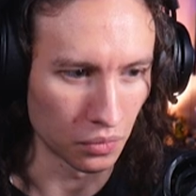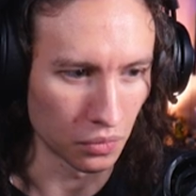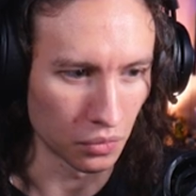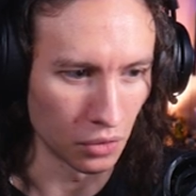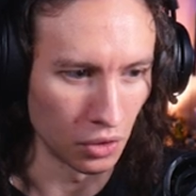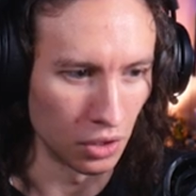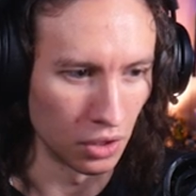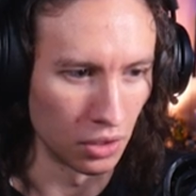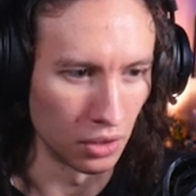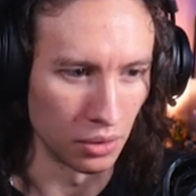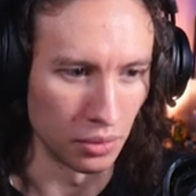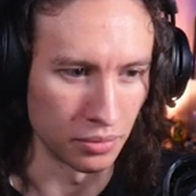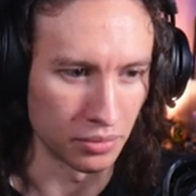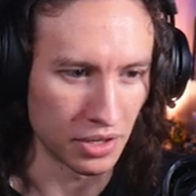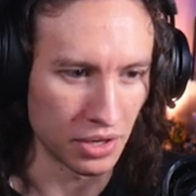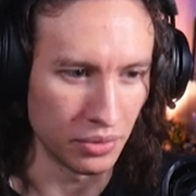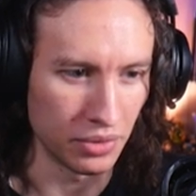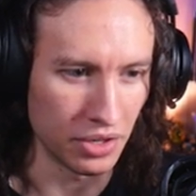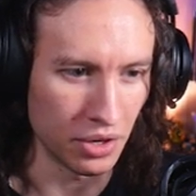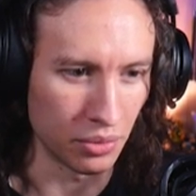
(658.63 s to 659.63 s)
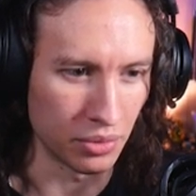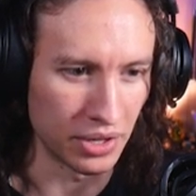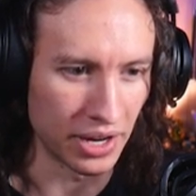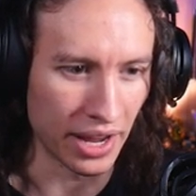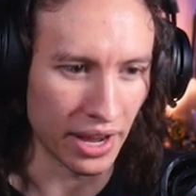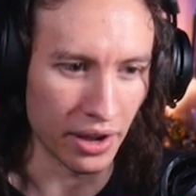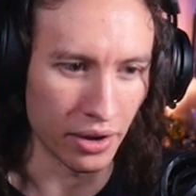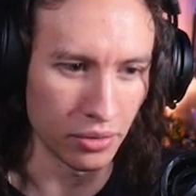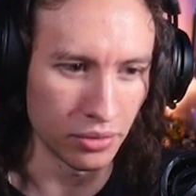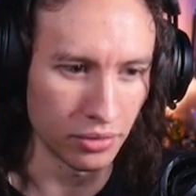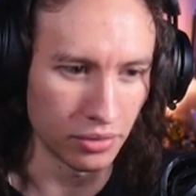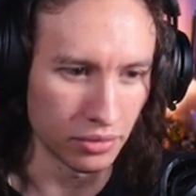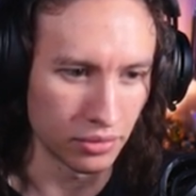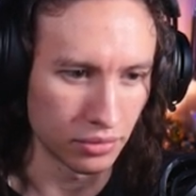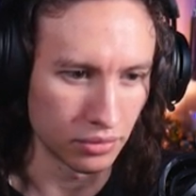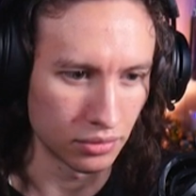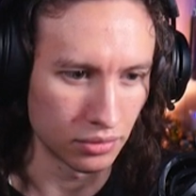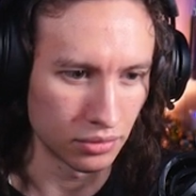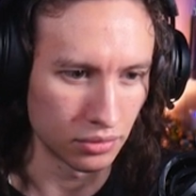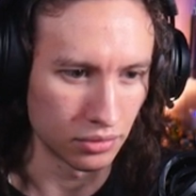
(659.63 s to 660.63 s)
Um, can we go down?
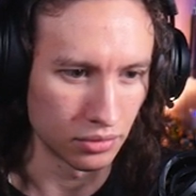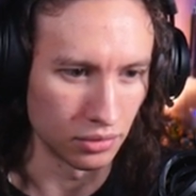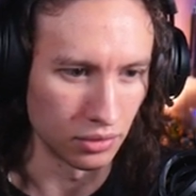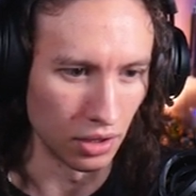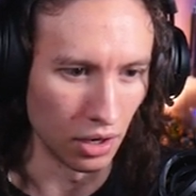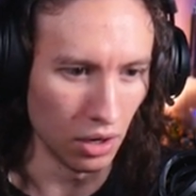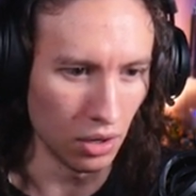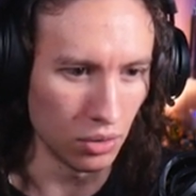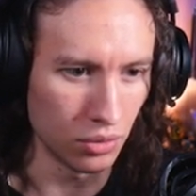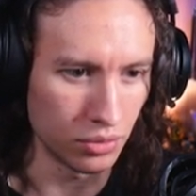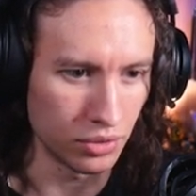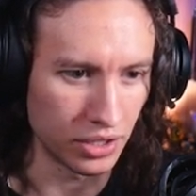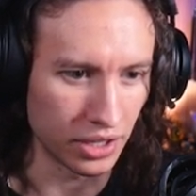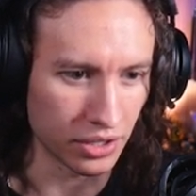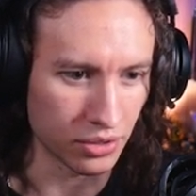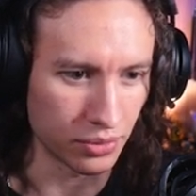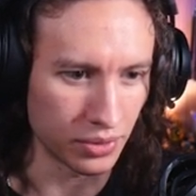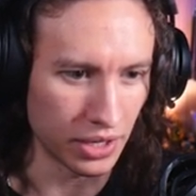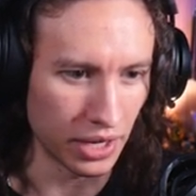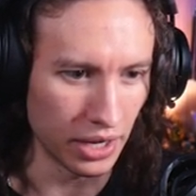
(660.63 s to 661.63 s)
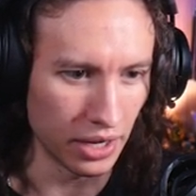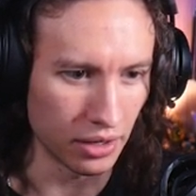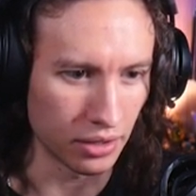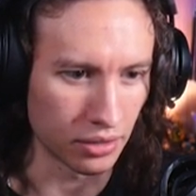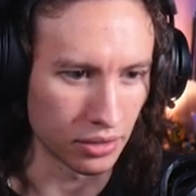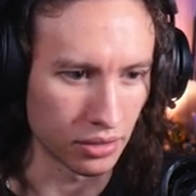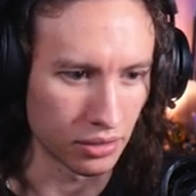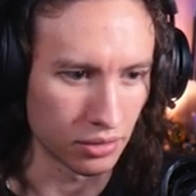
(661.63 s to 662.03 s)
Oh, yes we can.